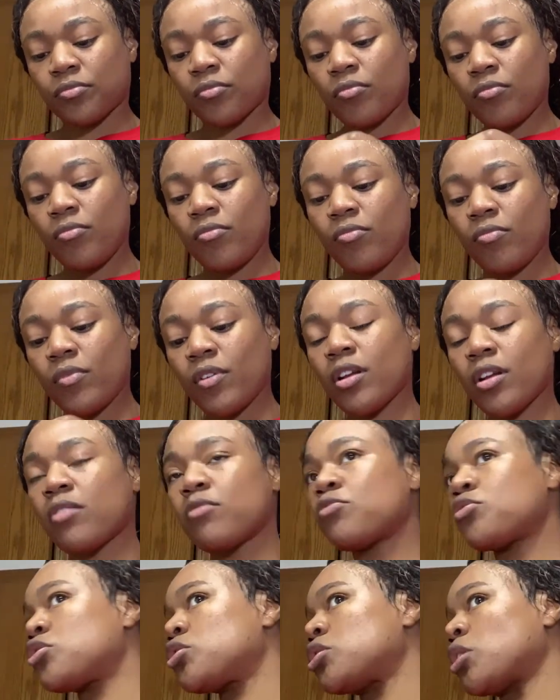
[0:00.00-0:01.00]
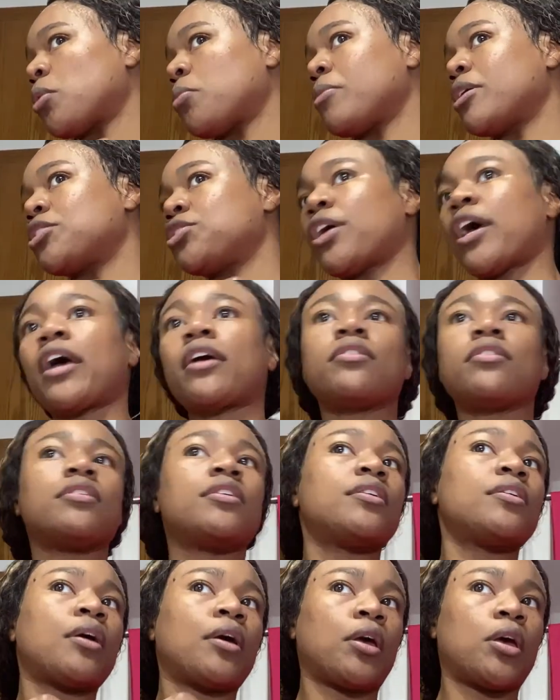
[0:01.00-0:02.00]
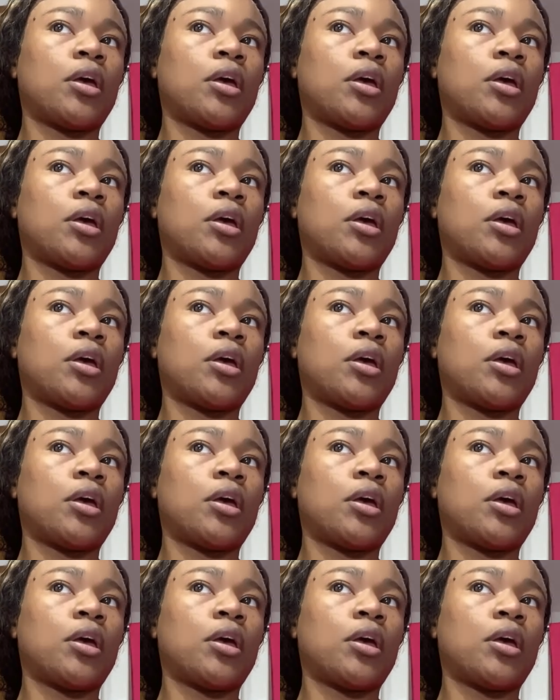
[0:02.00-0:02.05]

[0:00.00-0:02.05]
So much acne, I hate it.